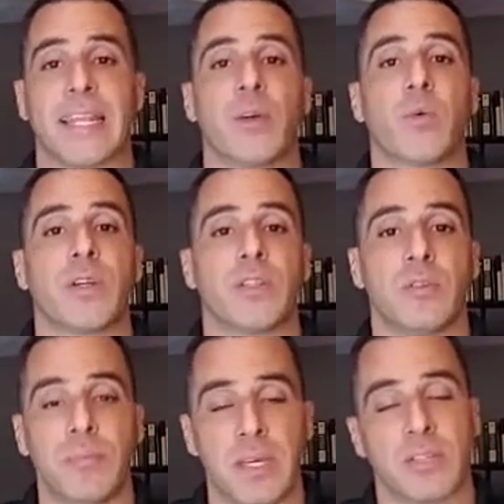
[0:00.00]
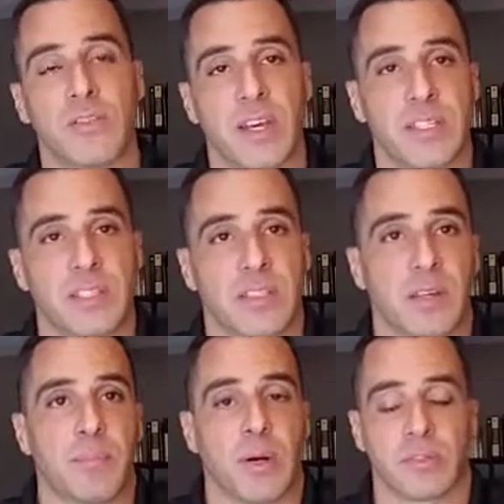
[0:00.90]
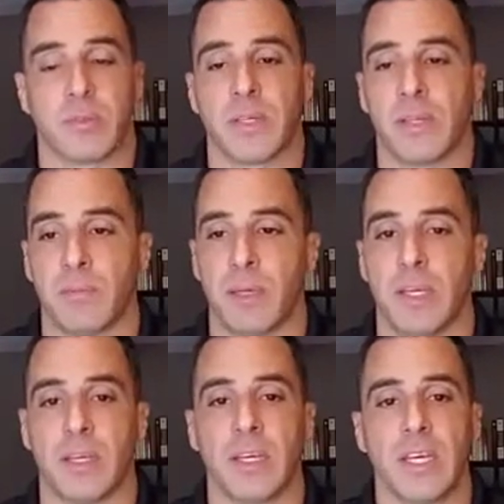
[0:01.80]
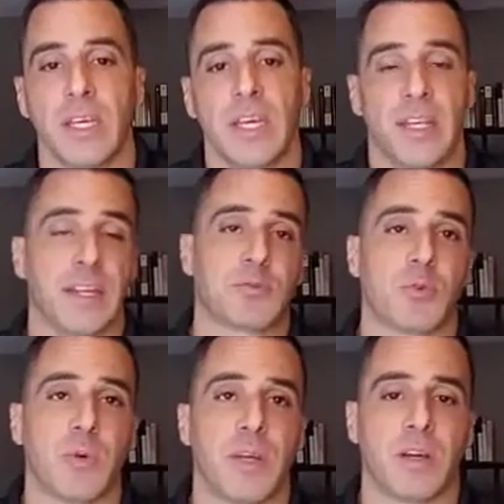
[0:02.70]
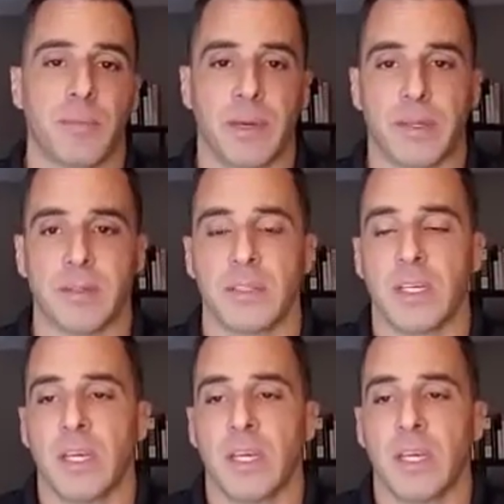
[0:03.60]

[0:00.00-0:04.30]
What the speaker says: and they want it to be as fast as it possibly can be. And that's where we come in.